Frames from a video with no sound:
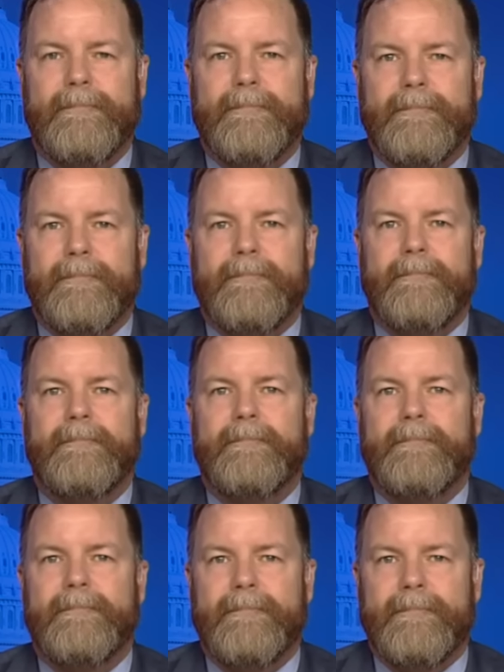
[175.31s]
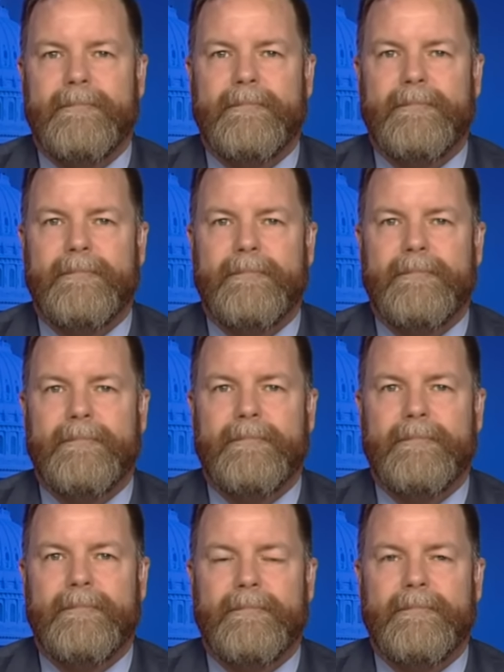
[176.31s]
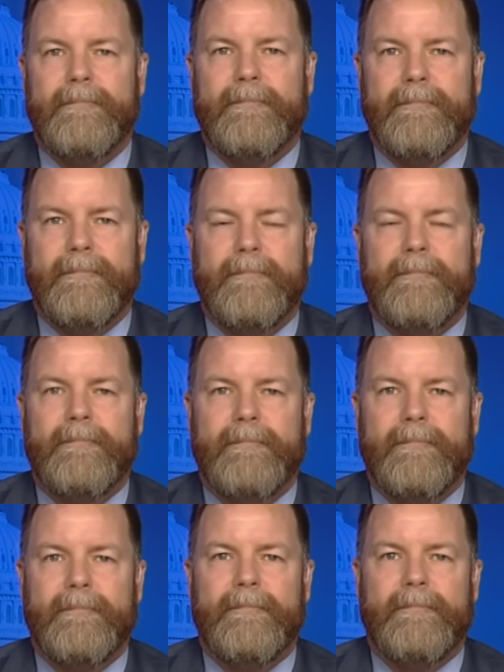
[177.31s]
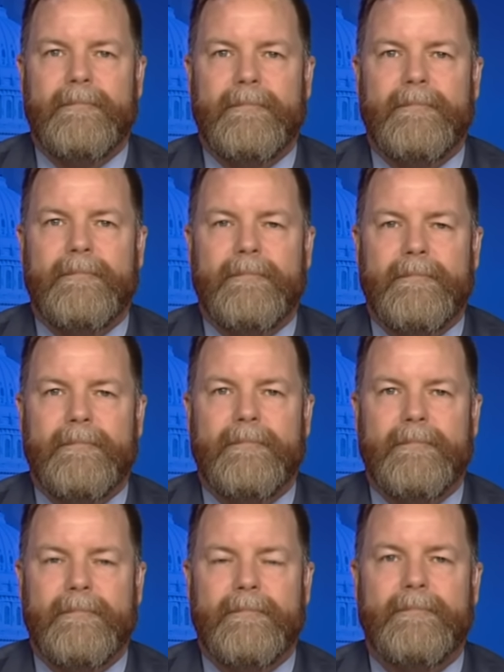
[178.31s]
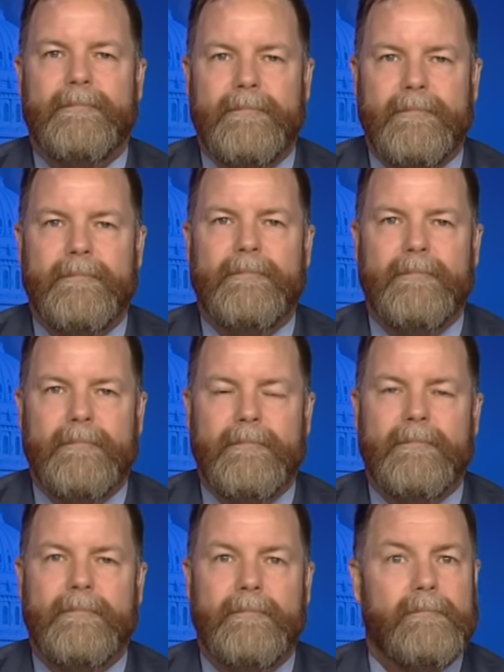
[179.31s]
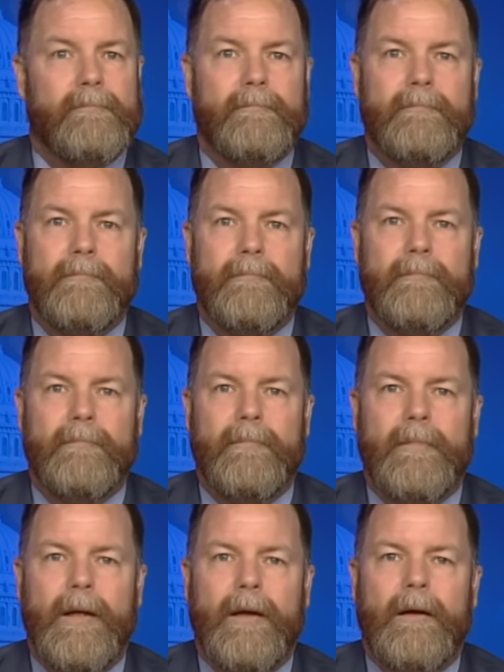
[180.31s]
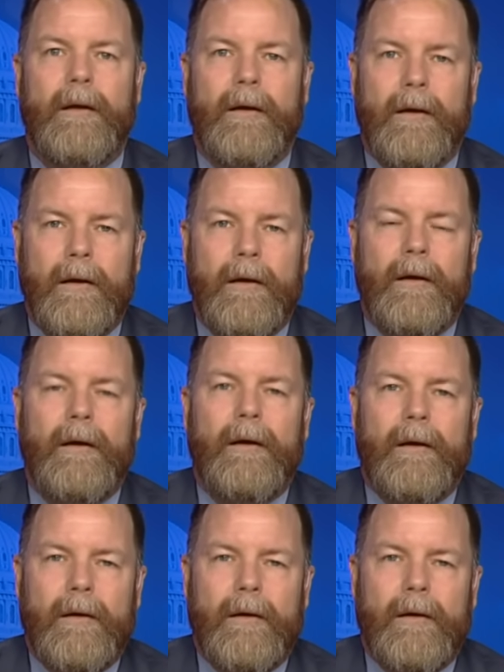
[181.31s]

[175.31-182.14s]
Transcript: (silent)